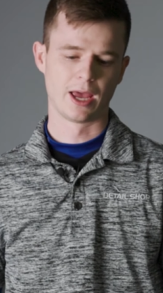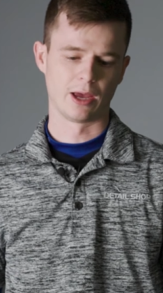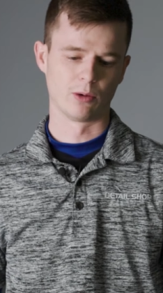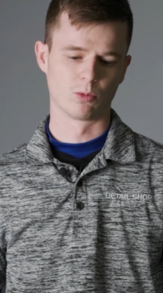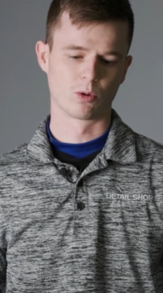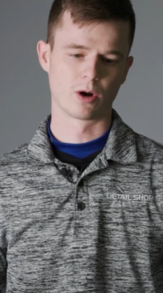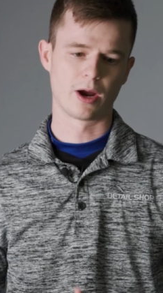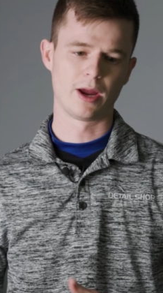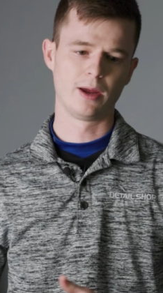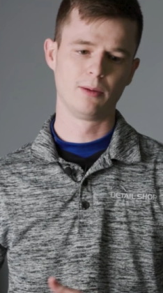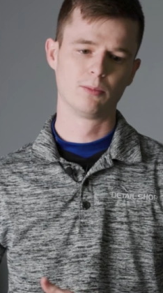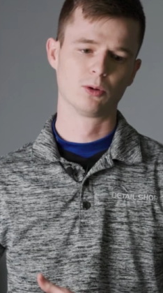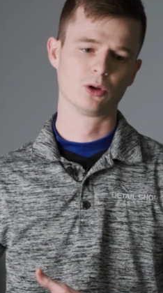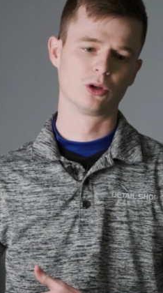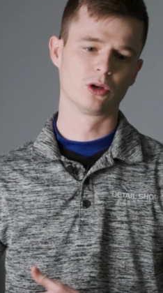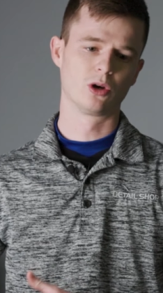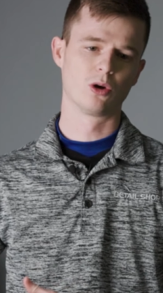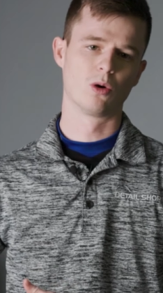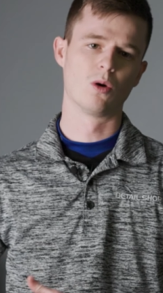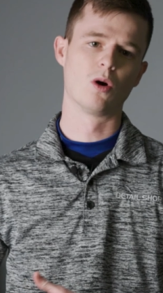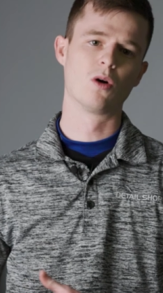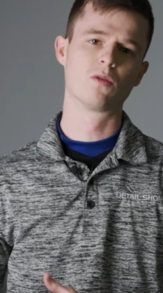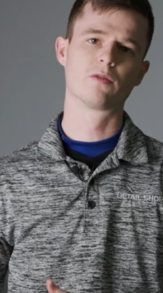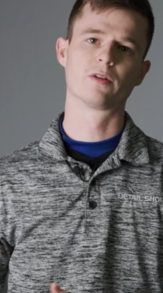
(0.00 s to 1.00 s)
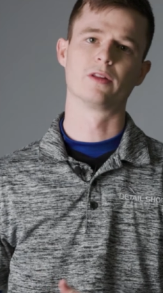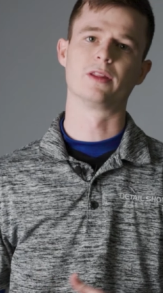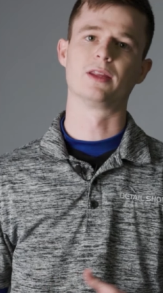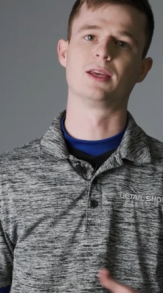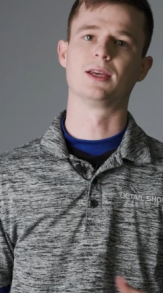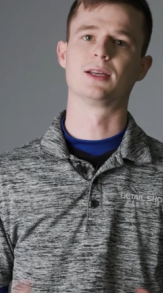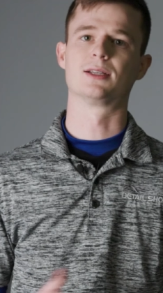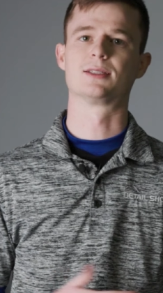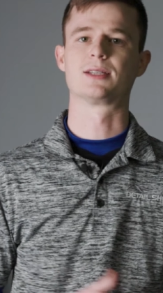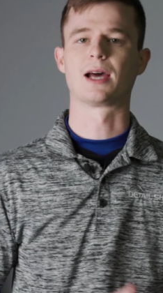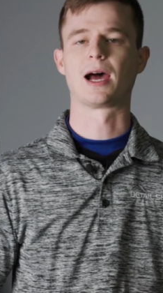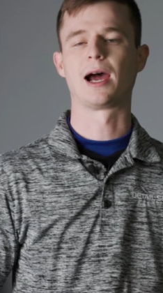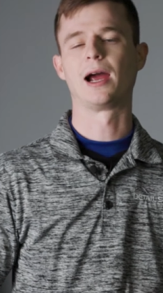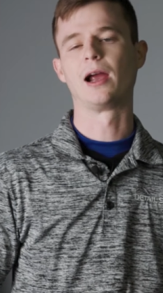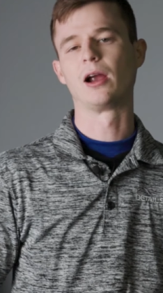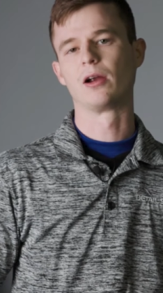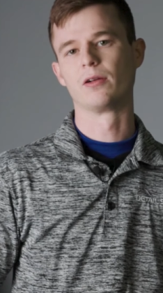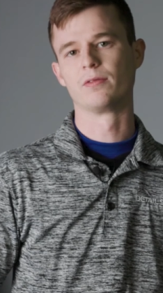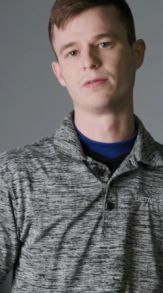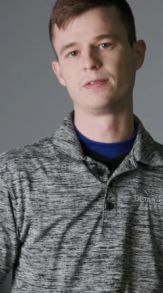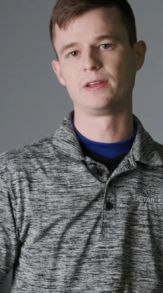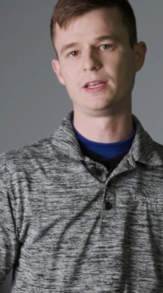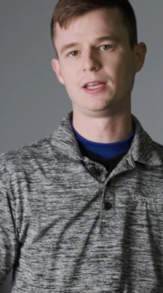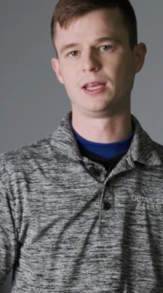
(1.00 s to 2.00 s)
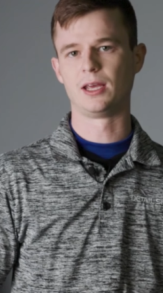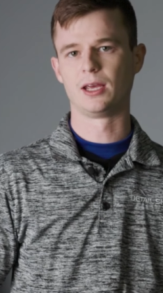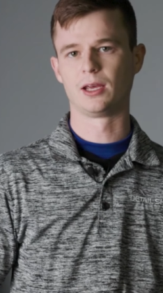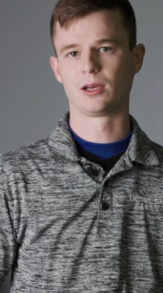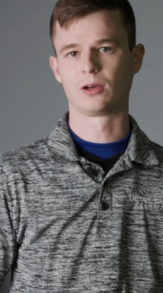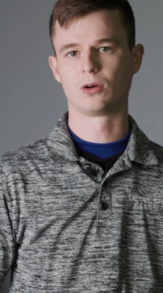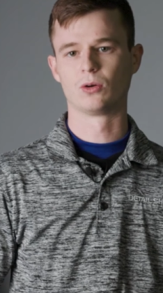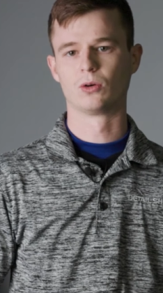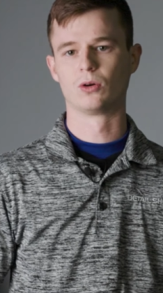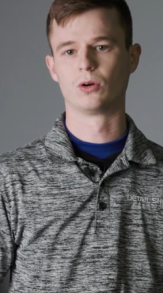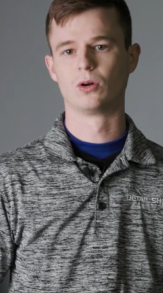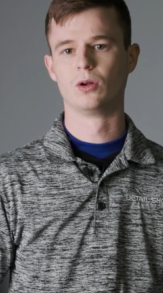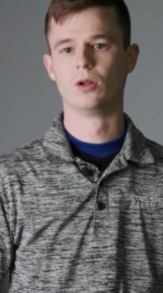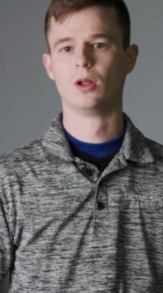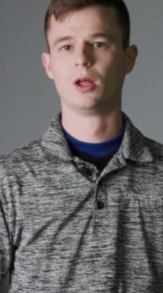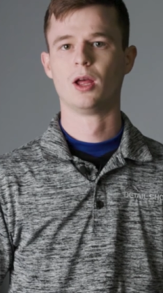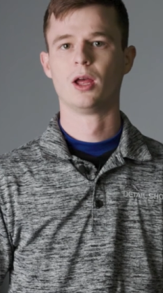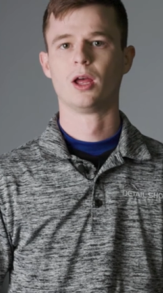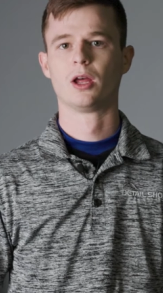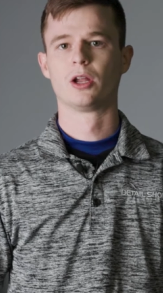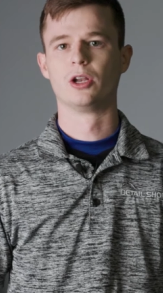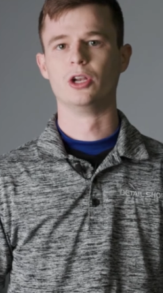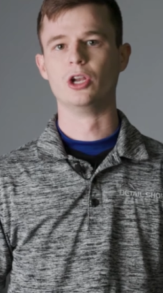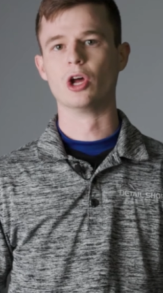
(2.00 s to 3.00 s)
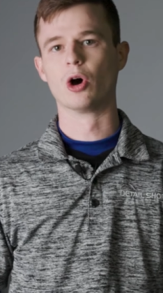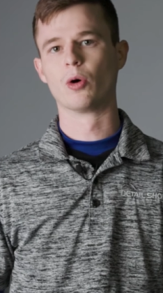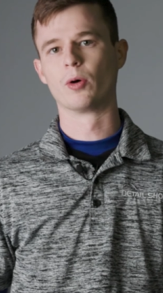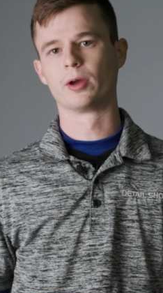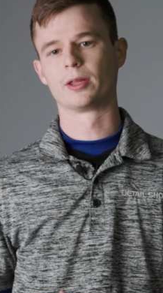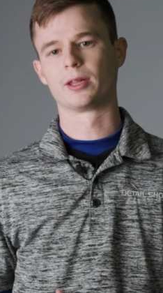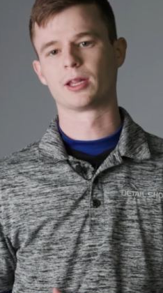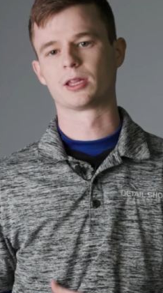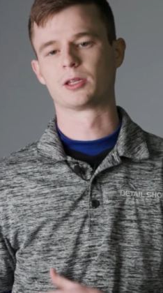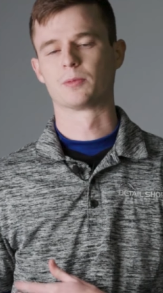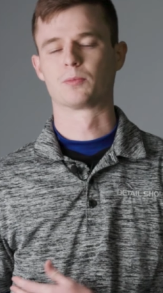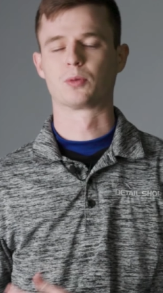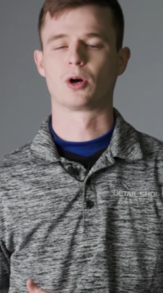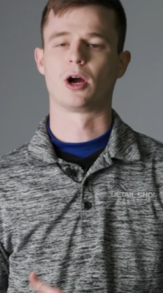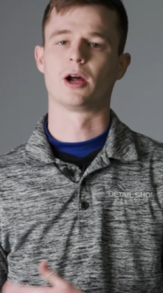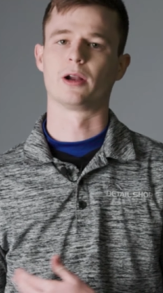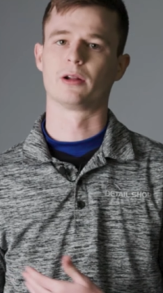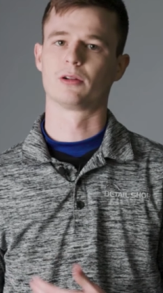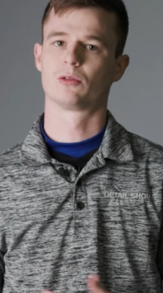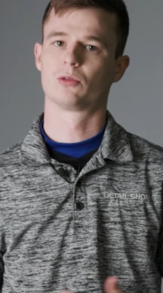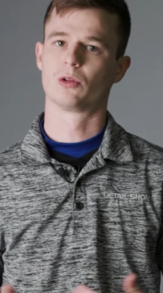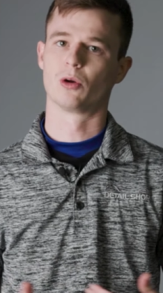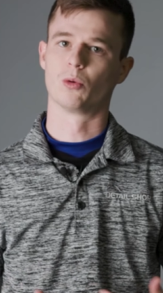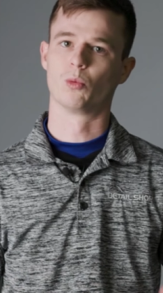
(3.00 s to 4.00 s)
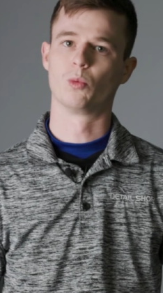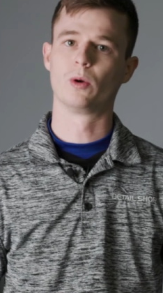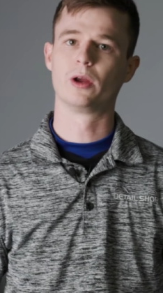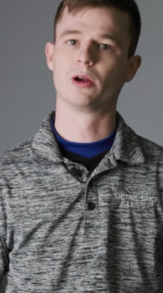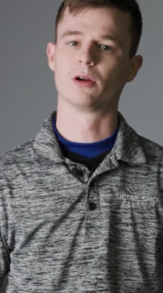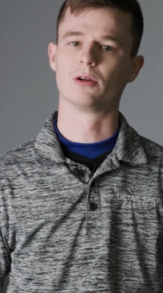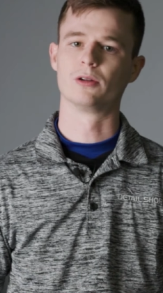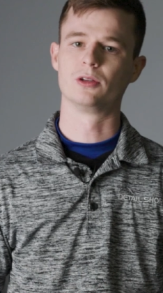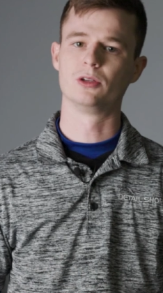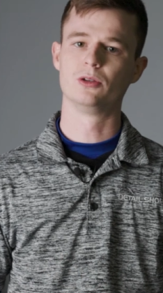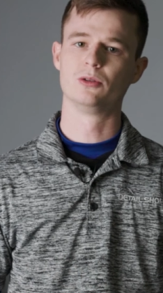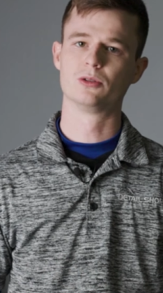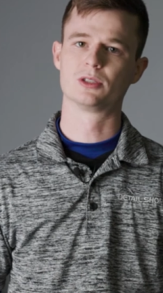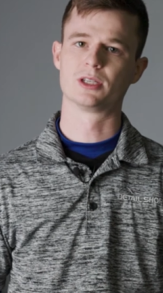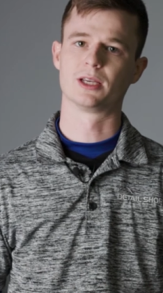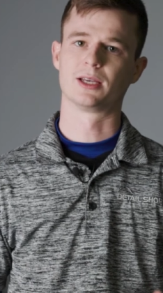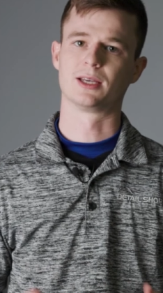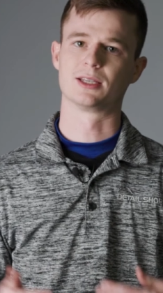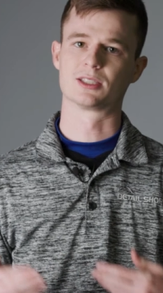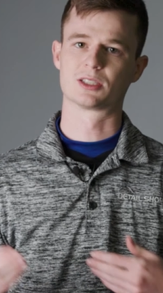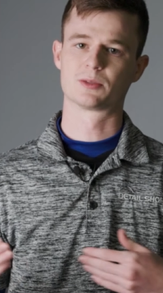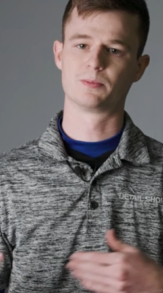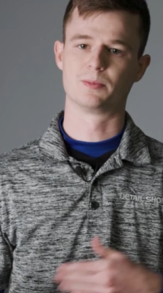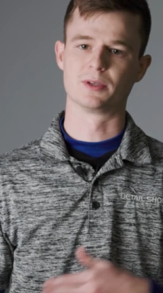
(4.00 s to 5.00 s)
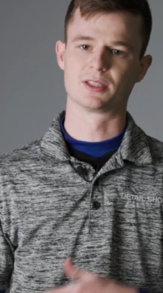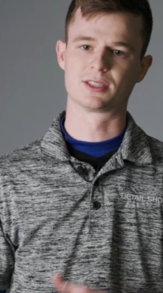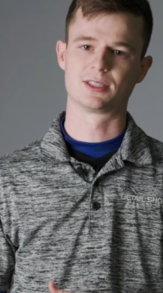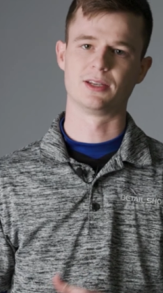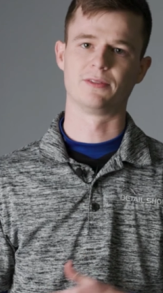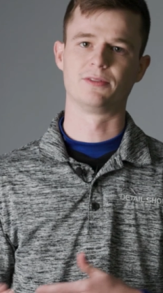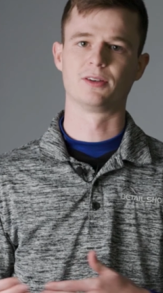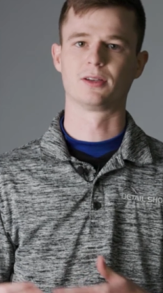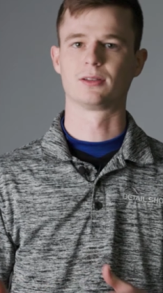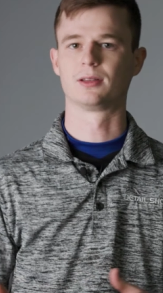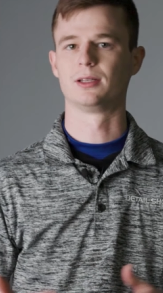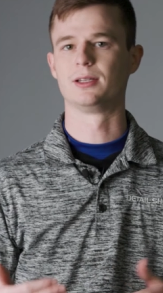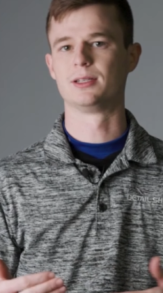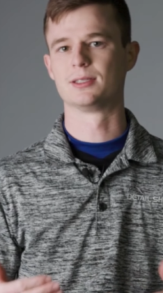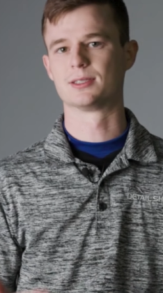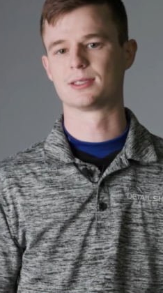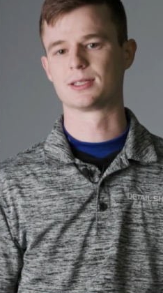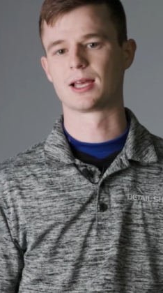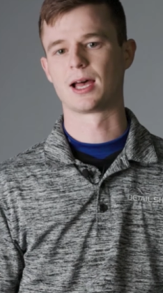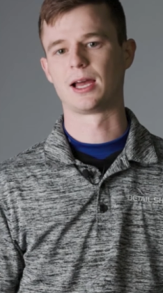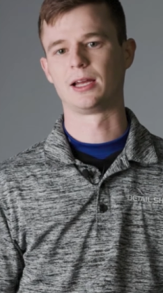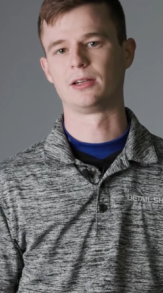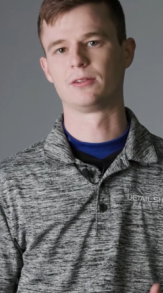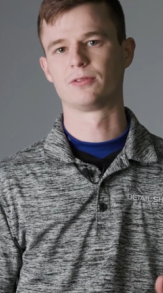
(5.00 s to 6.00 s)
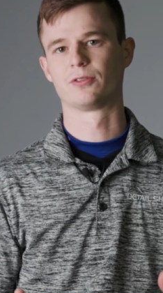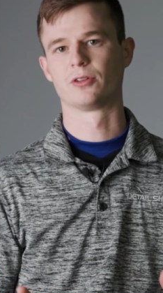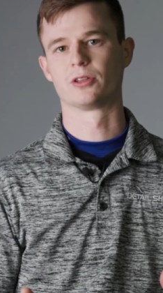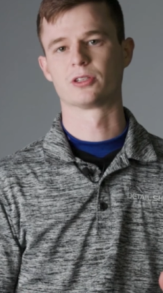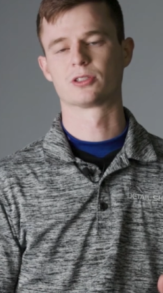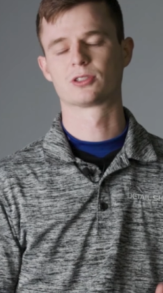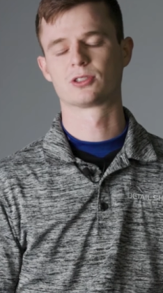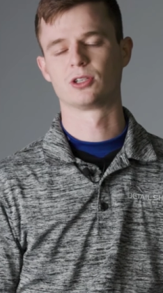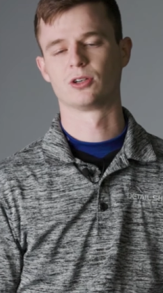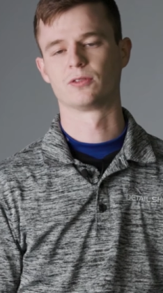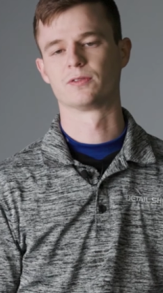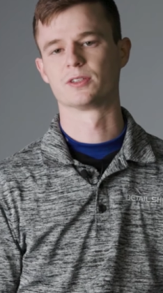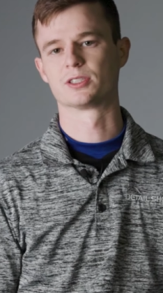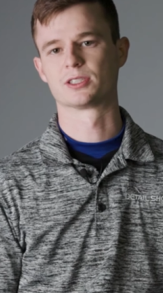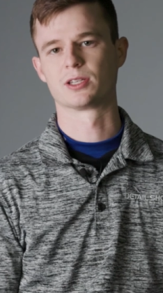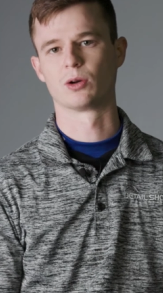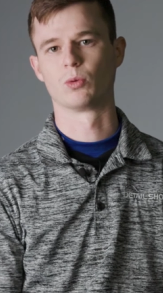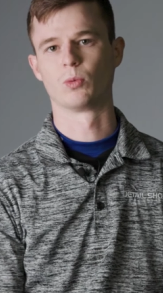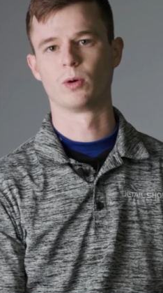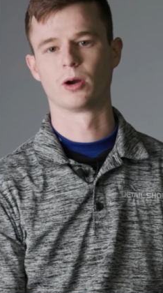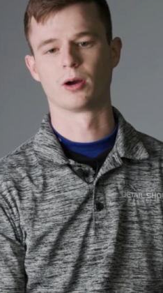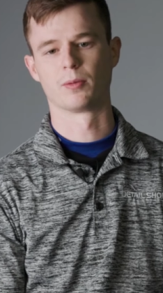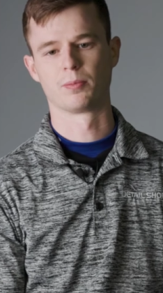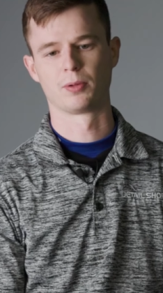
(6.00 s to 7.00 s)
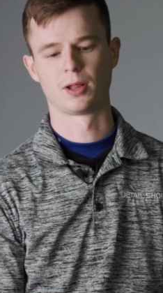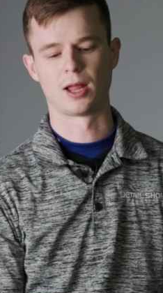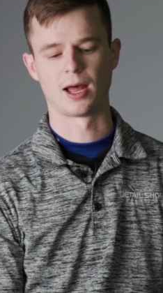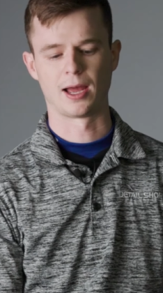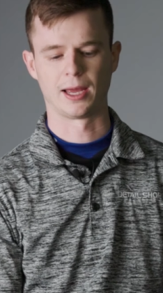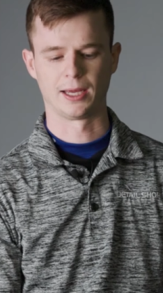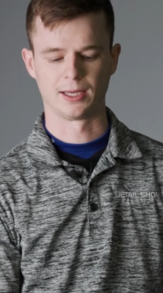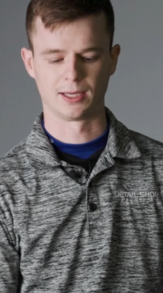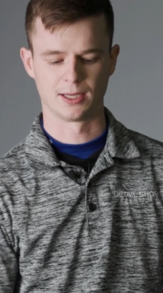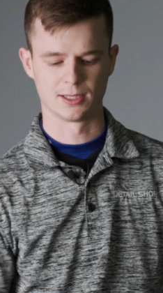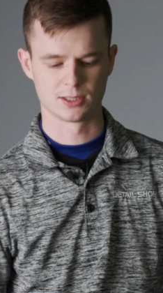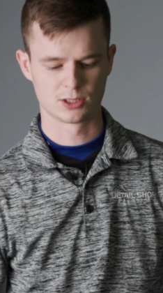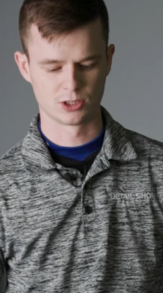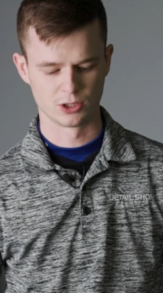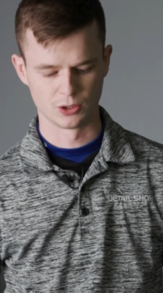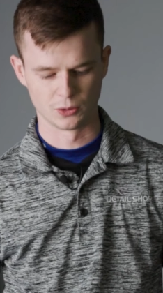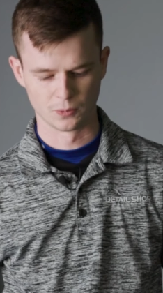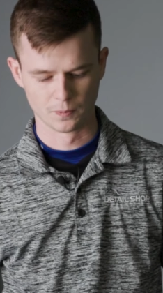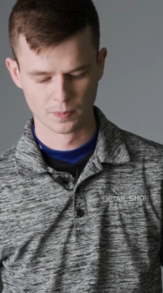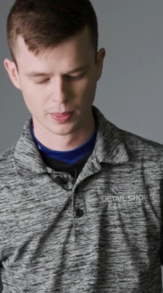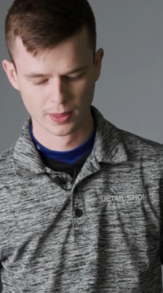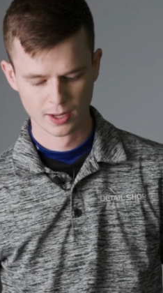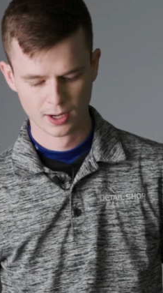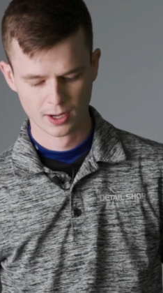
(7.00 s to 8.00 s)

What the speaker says: and we're able to go over the entire vehicle knowing that the product that we are using is specifically designed for the surface that we're applying it to.